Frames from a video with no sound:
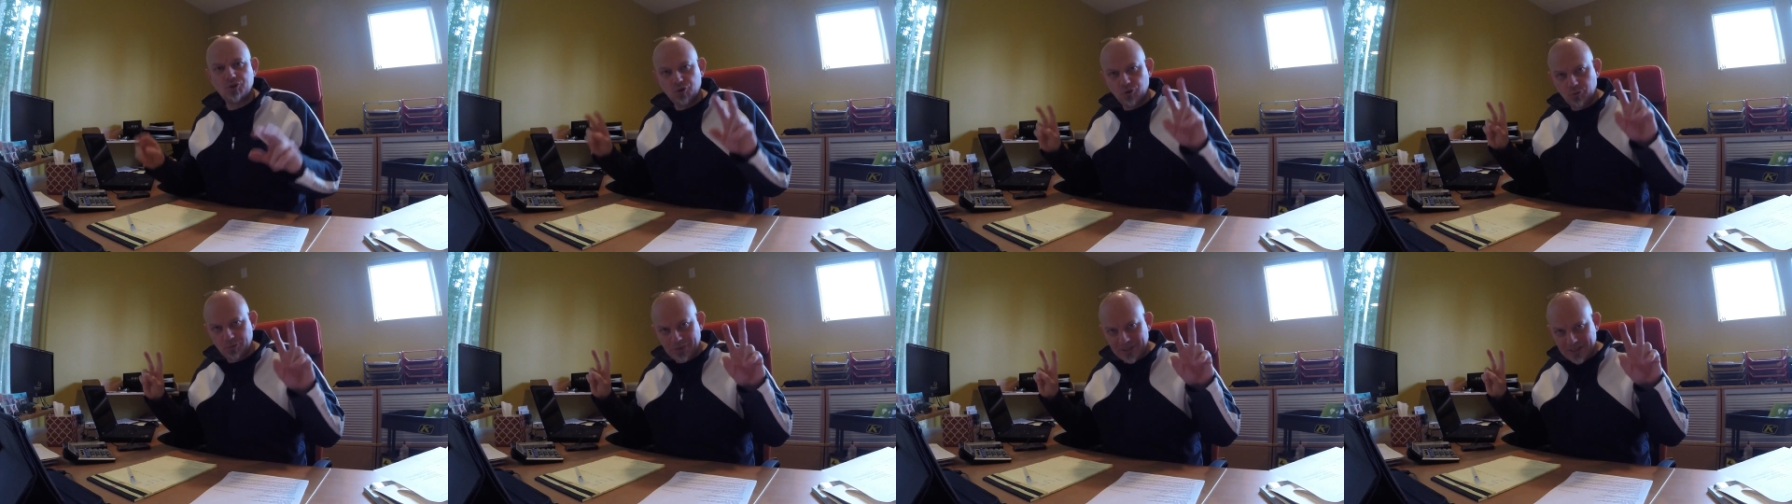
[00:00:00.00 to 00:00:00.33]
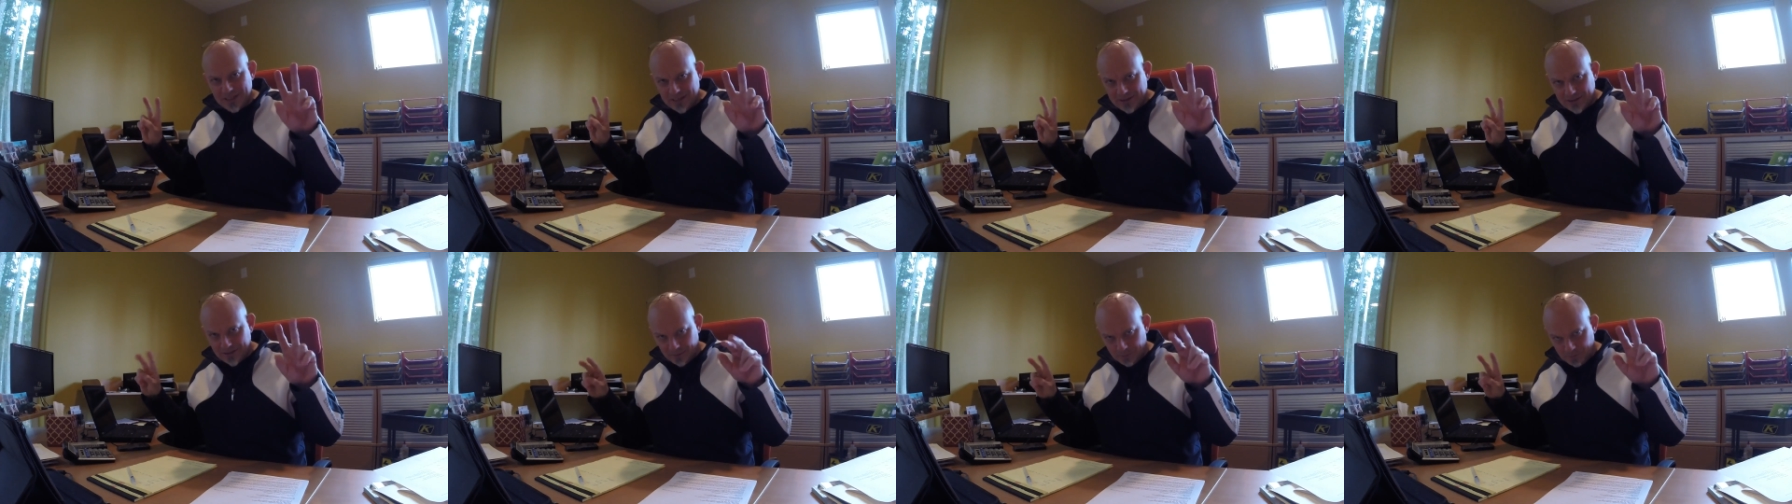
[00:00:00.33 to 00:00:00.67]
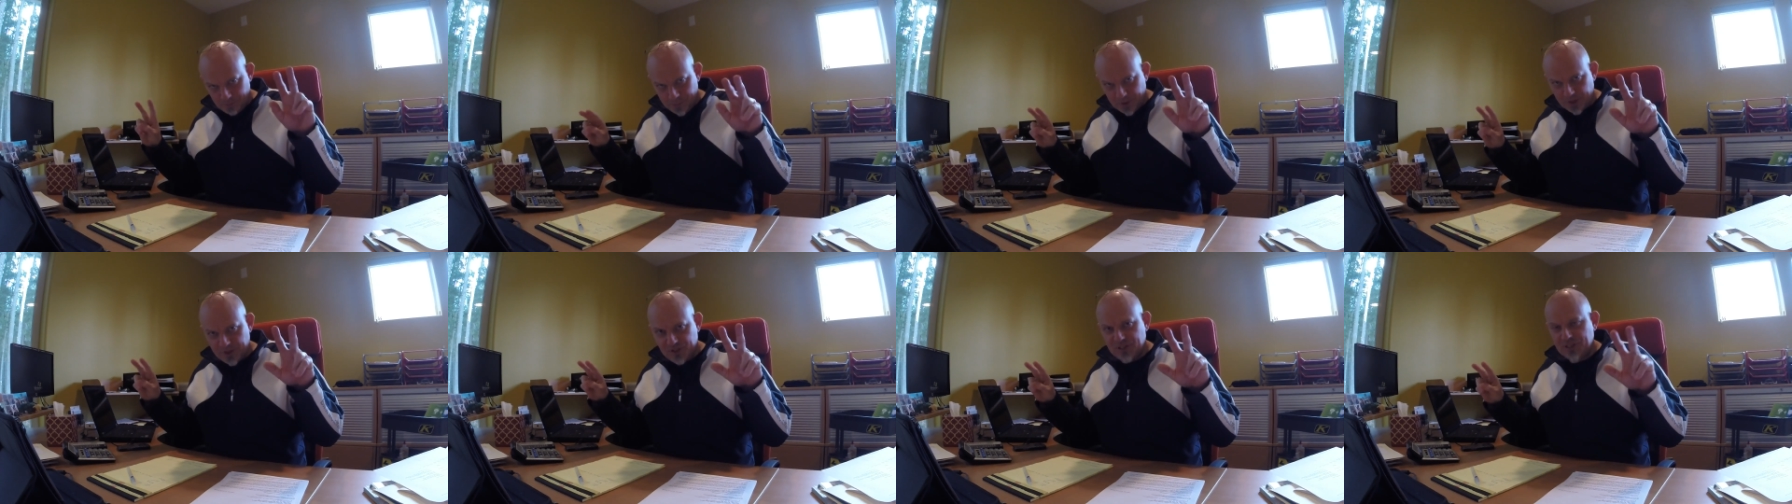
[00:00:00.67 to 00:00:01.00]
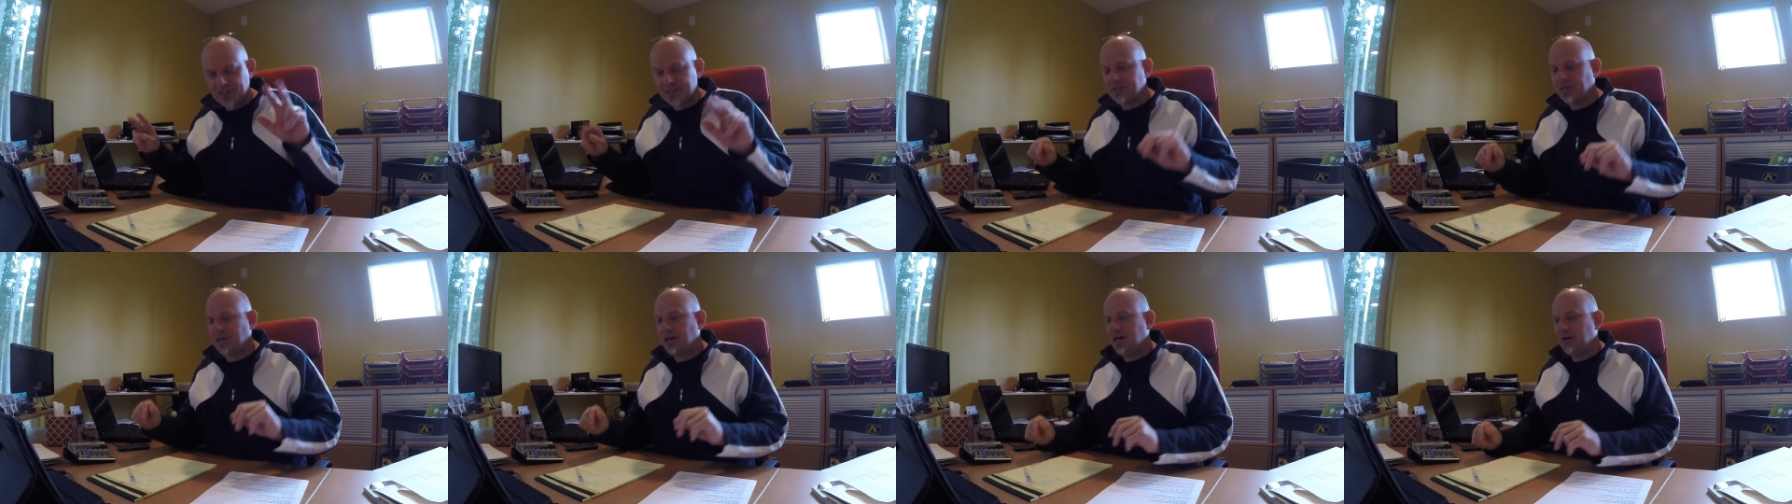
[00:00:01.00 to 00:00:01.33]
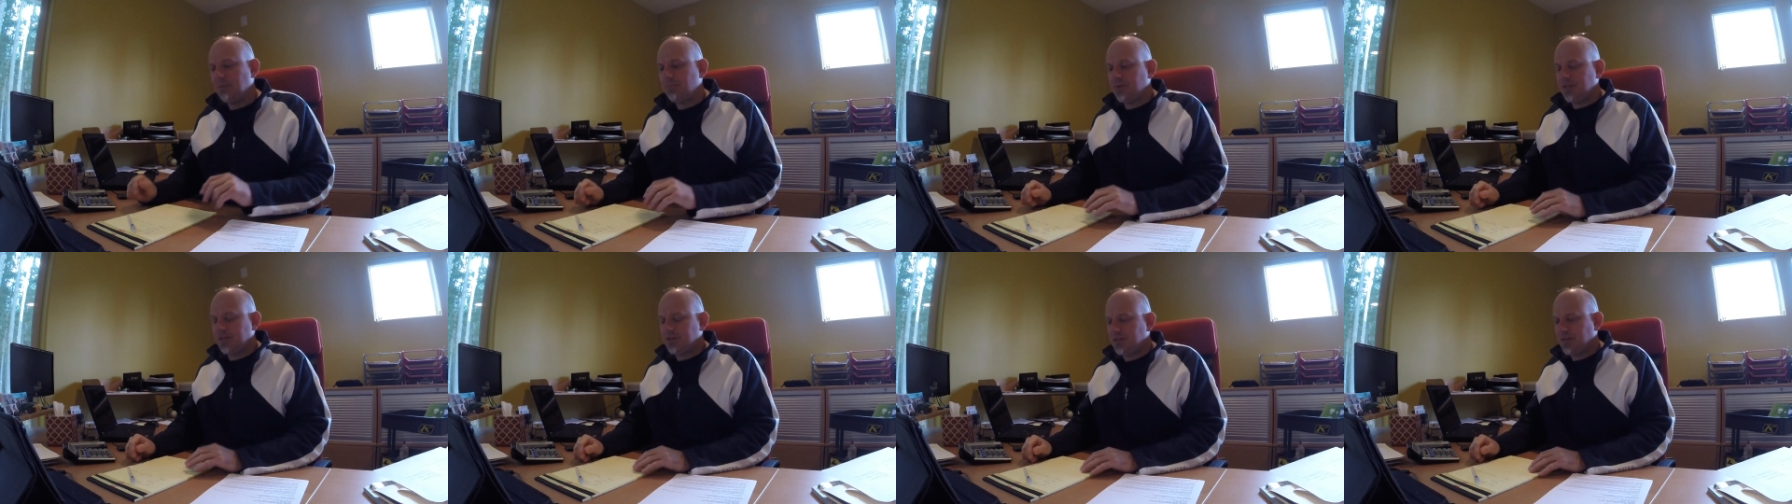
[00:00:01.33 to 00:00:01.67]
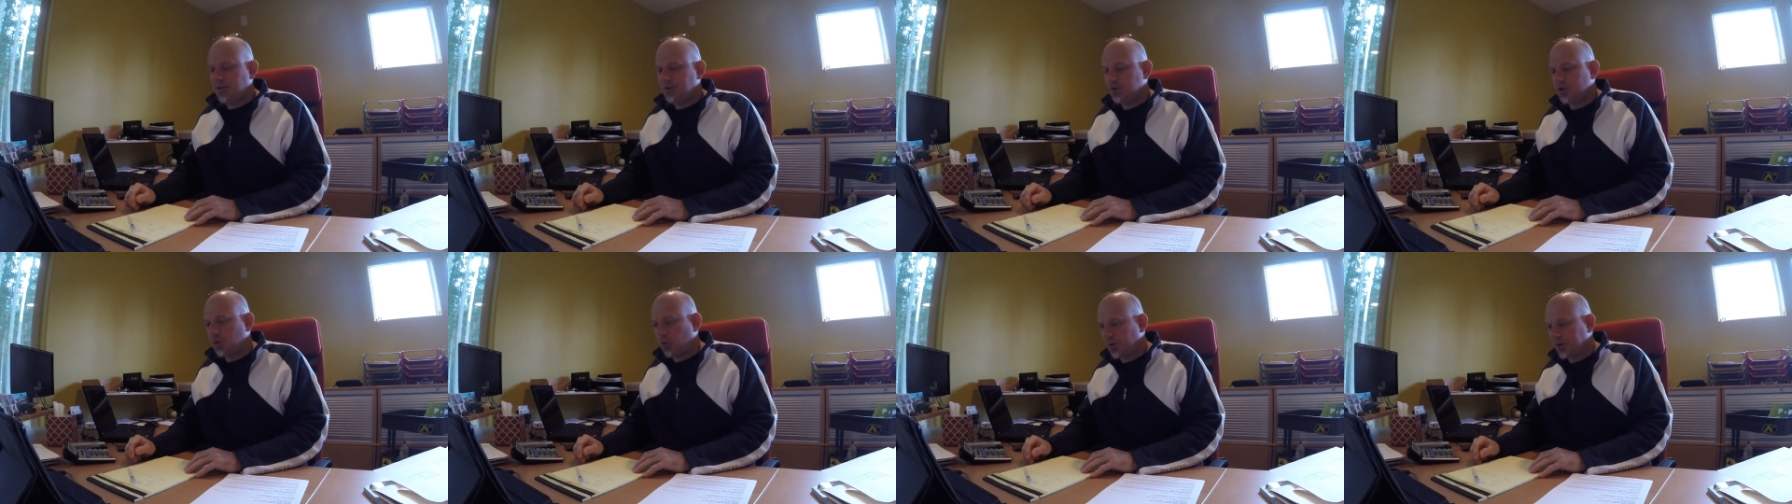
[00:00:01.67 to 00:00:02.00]
to be the busy time that
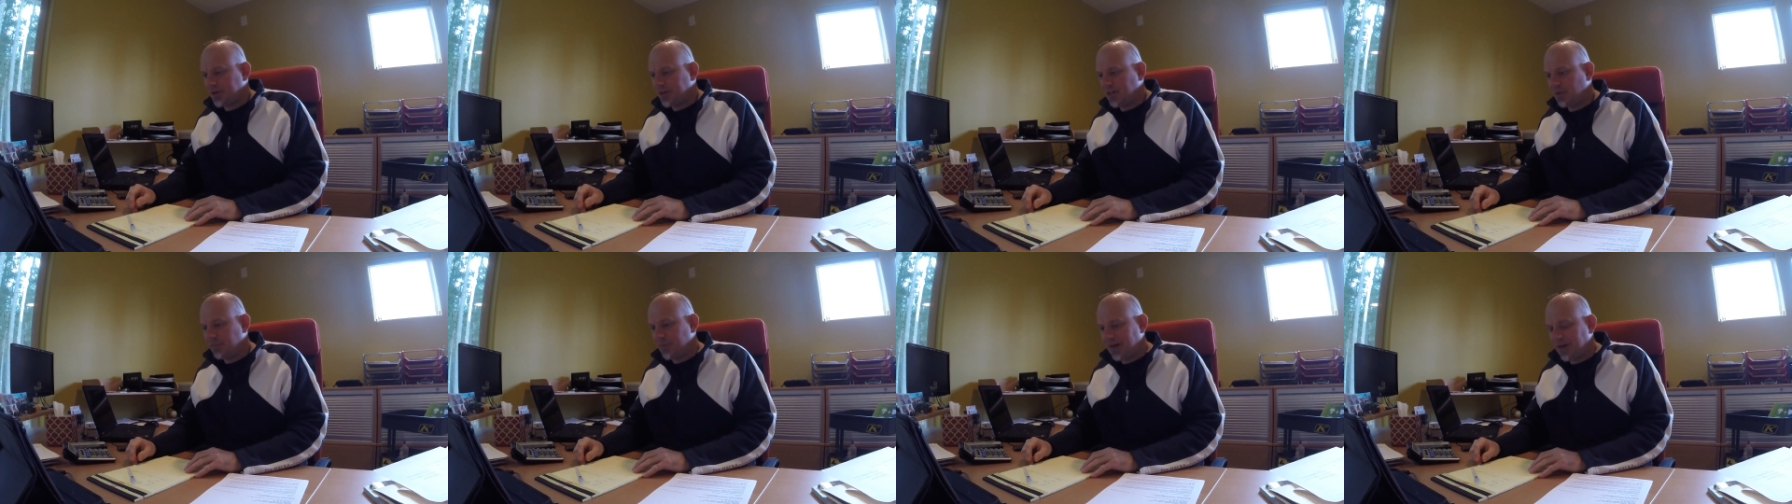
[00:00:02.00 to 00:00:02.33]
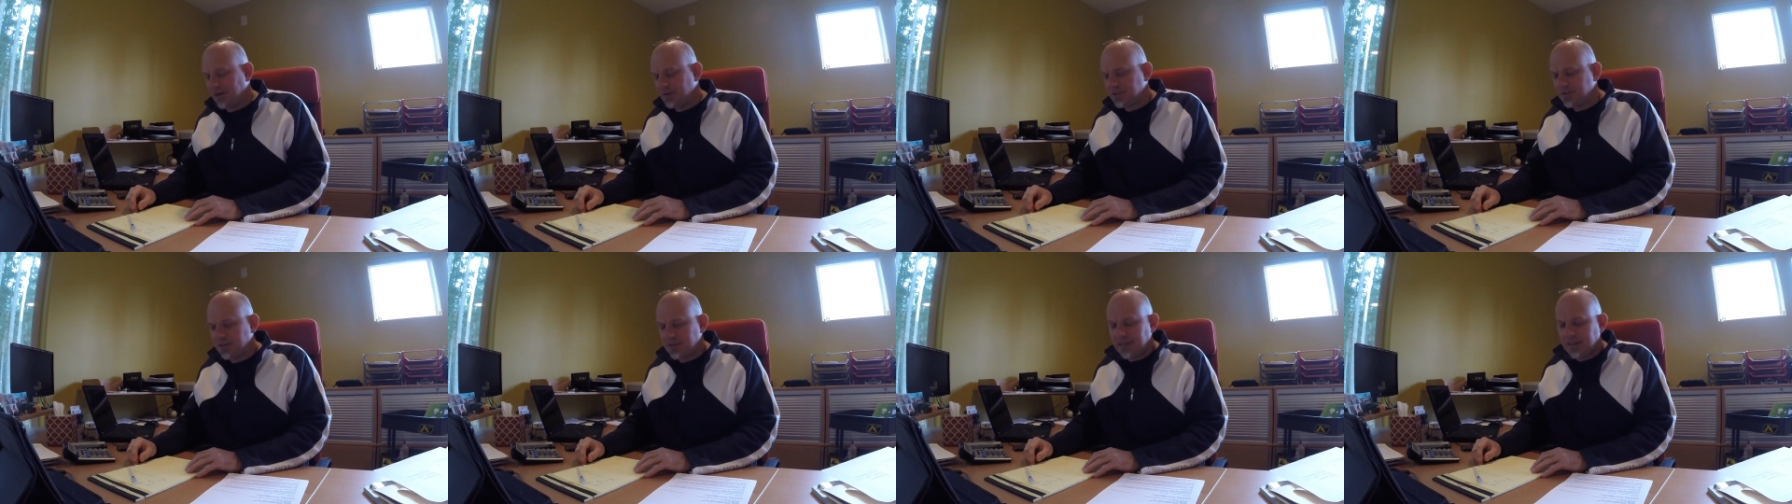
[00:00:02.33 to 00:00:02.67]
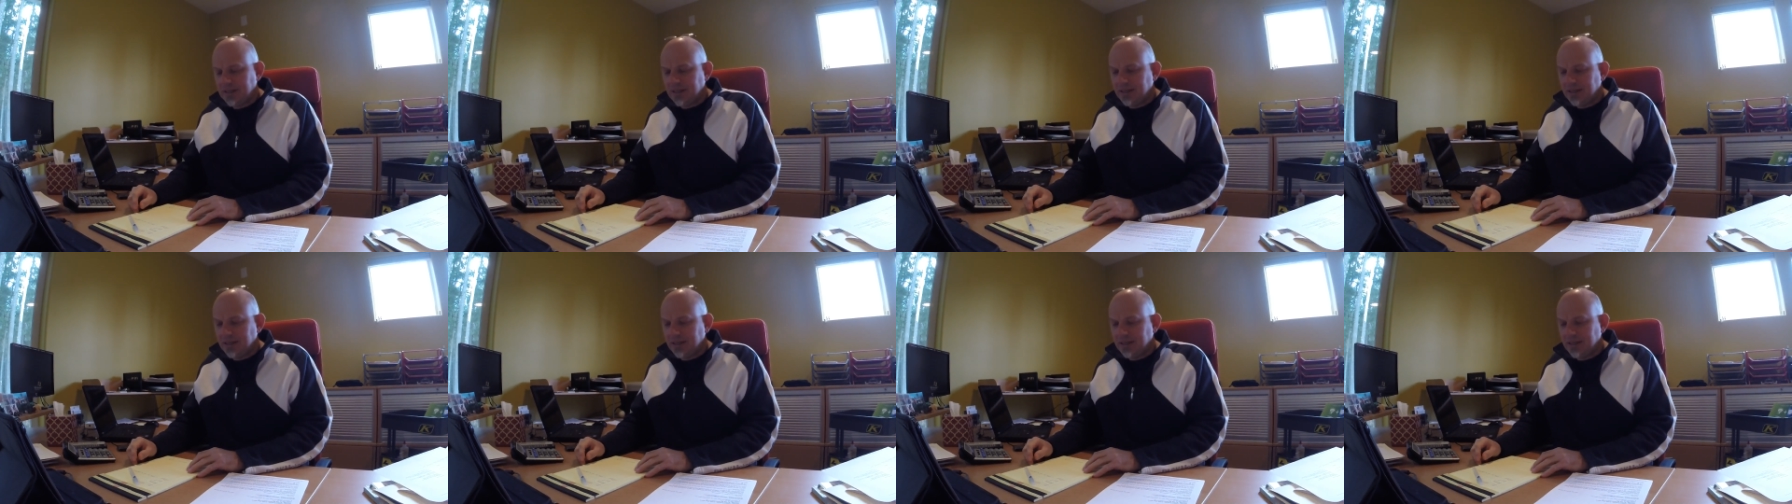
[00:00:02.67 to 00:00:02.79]
they're talking about.